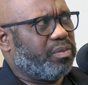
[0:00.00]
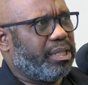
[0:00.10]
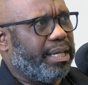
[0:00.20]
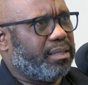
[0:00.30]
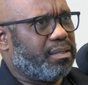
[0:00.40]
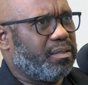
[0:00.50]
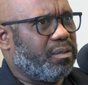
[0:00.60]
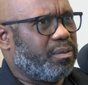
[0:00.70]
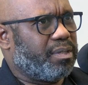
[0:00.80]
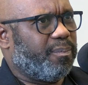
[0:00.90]
relates
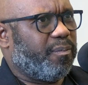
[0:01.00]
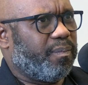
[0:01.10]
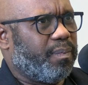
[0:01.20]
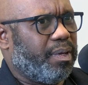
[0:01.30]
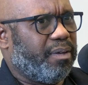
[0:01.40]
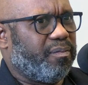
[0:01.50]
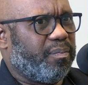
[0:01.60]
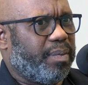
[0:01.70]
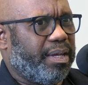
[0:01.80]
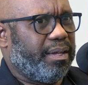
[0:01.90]
to some
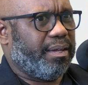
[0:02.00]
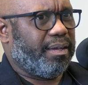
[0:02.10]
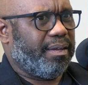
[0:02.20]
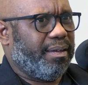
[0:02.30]
of my